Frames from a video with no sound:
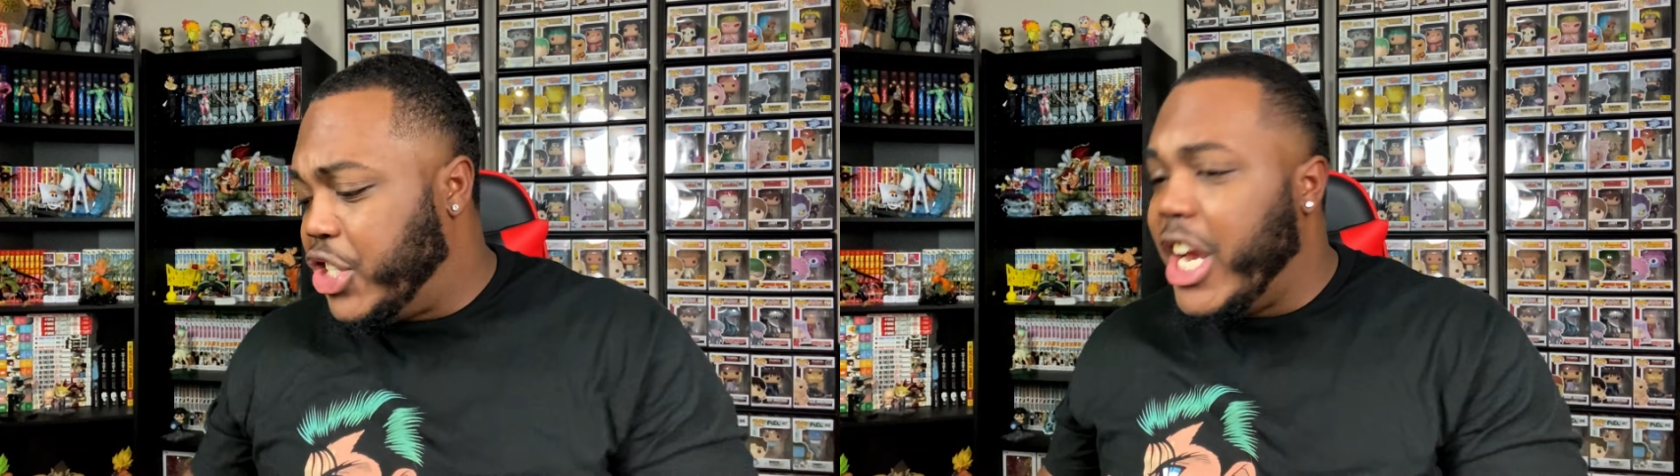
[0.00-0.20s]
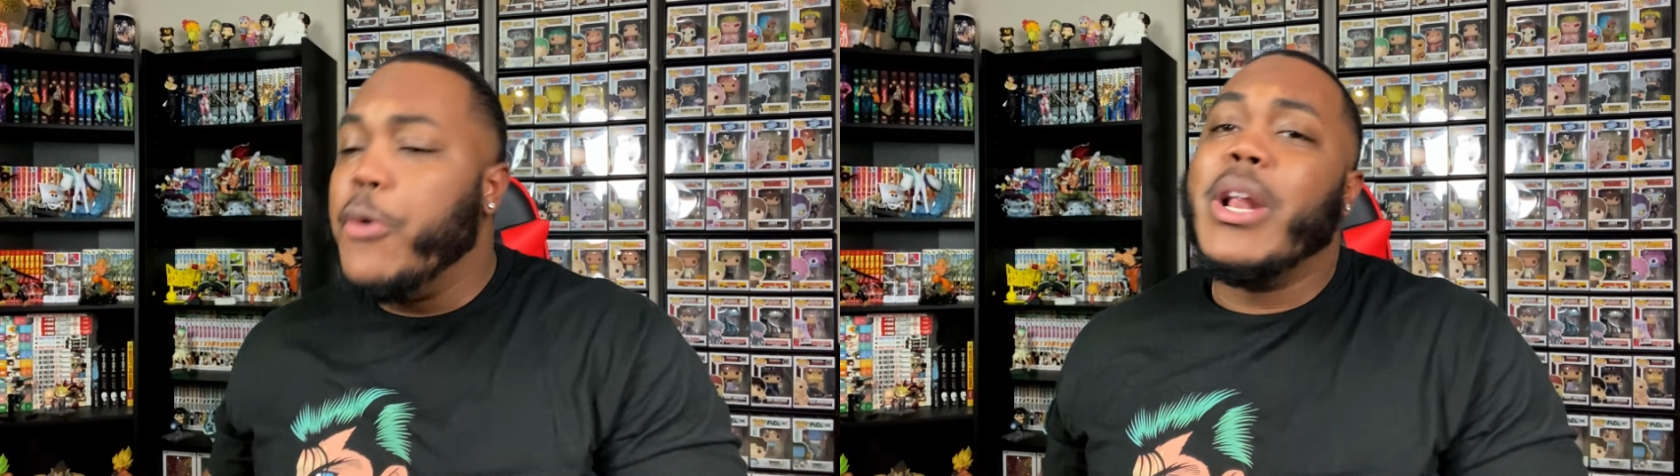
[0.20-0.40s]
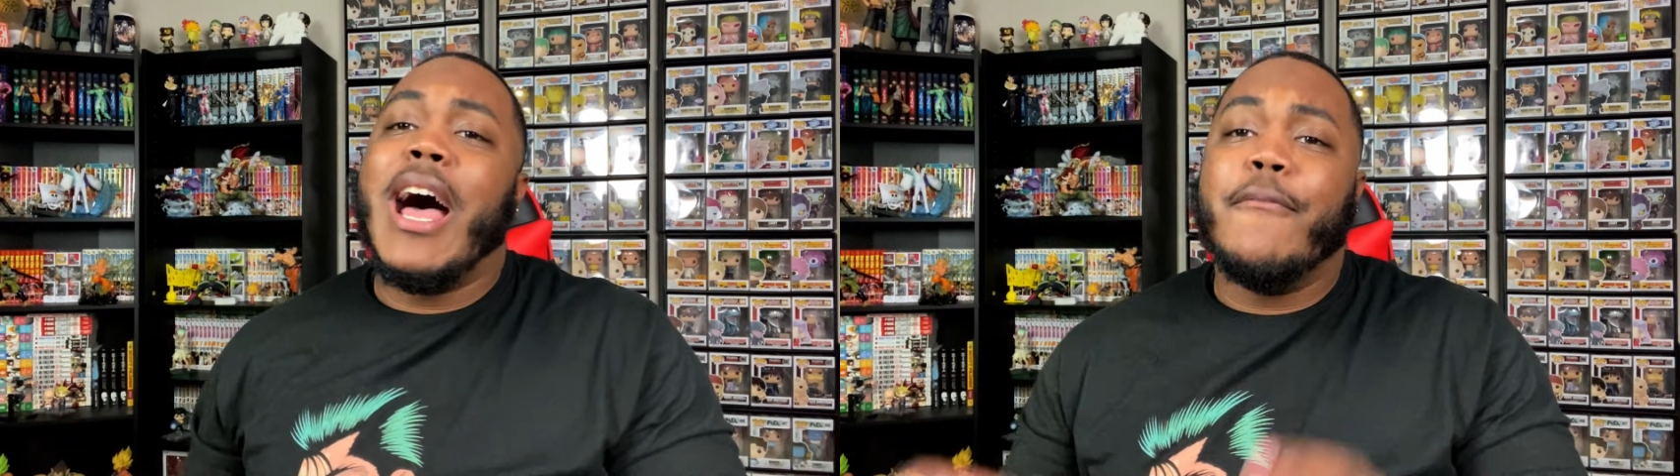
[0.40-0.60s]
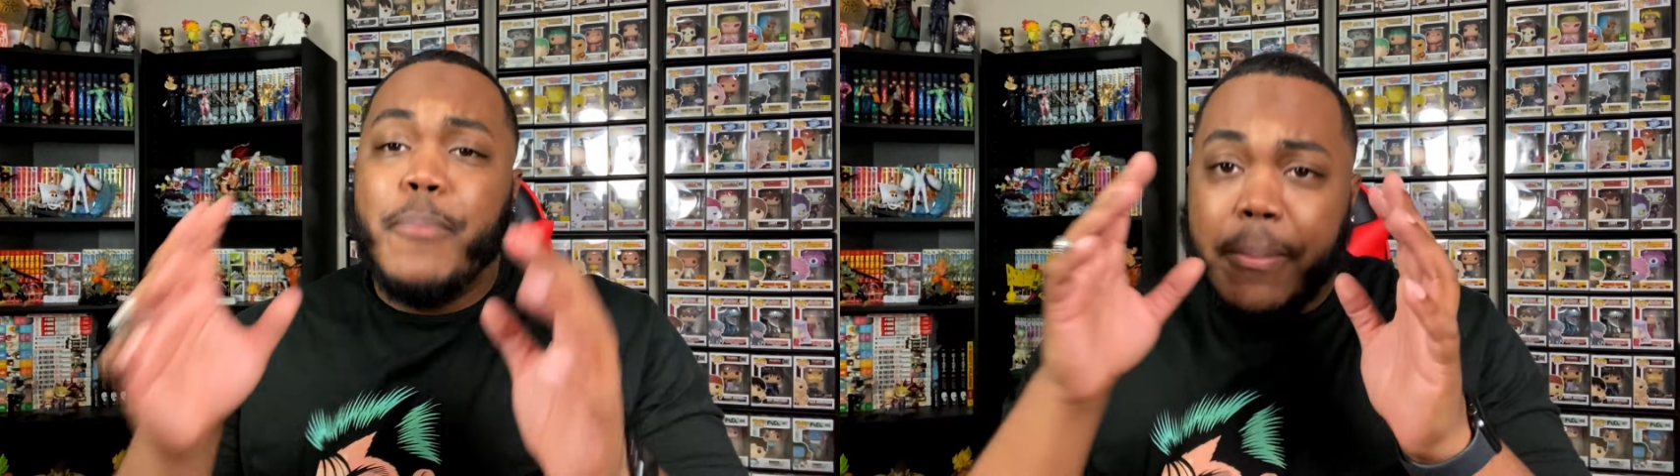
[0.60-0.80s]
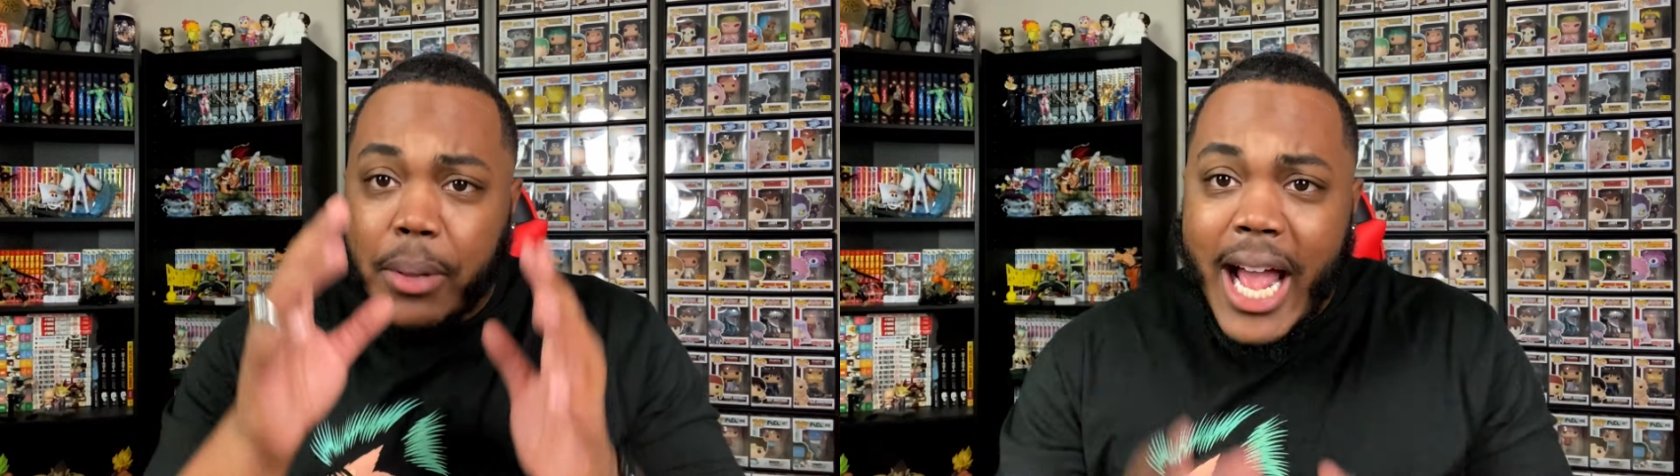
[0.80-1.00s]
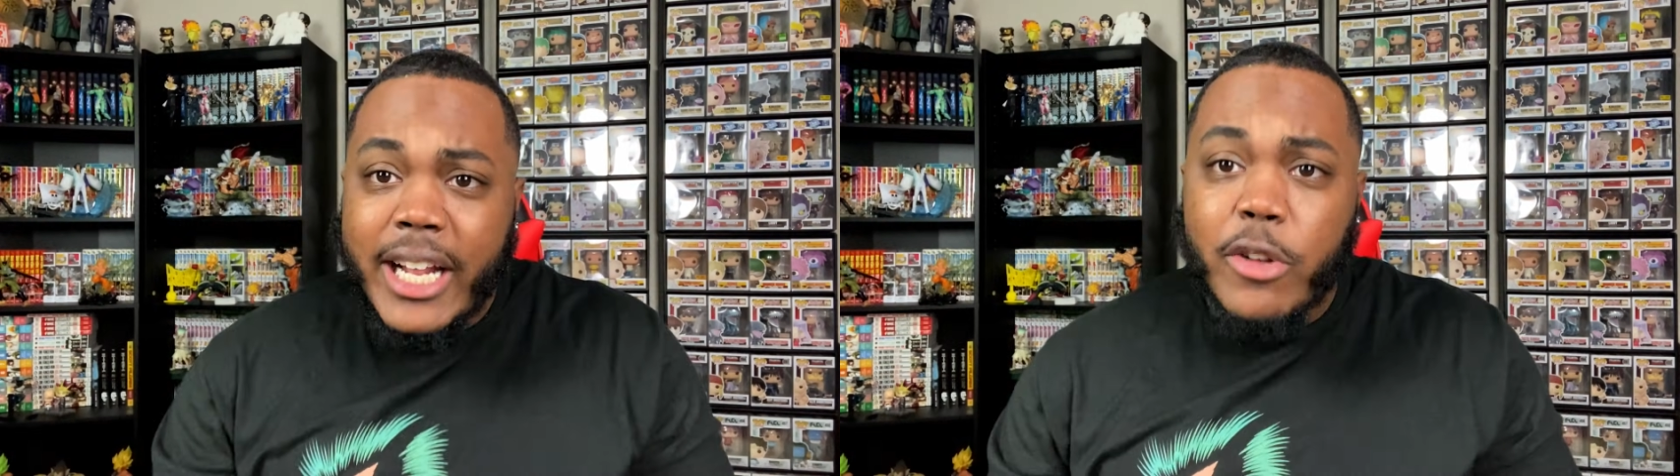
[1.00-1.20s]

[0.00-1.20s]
share what I've been planning